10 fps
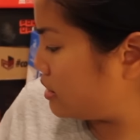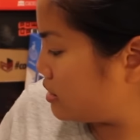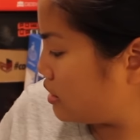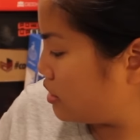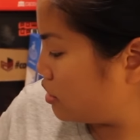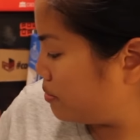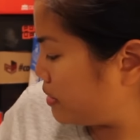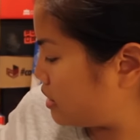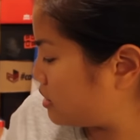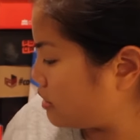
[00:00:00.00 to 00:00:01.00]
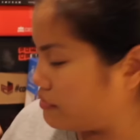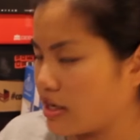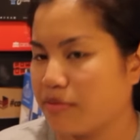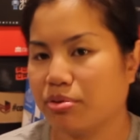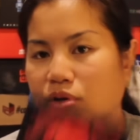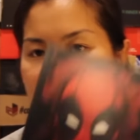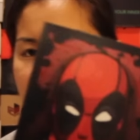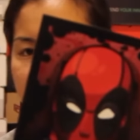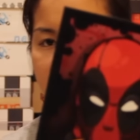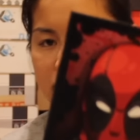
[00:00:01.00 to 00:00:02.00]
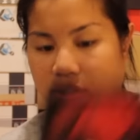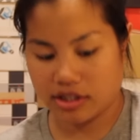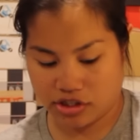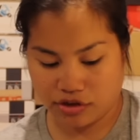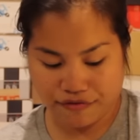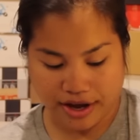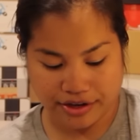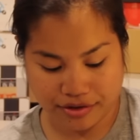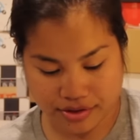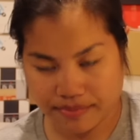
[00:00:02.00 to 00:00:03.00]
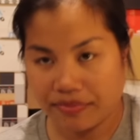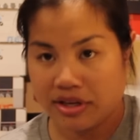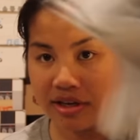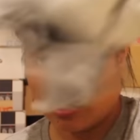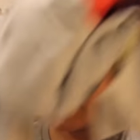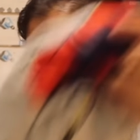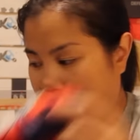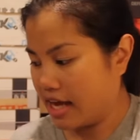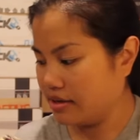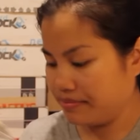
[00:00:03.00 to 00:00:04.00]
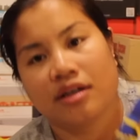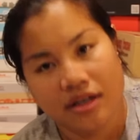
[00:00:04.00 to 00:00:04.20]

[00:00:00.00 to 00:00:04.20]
this little piece of Deadpool artwork. So let's do values. 10,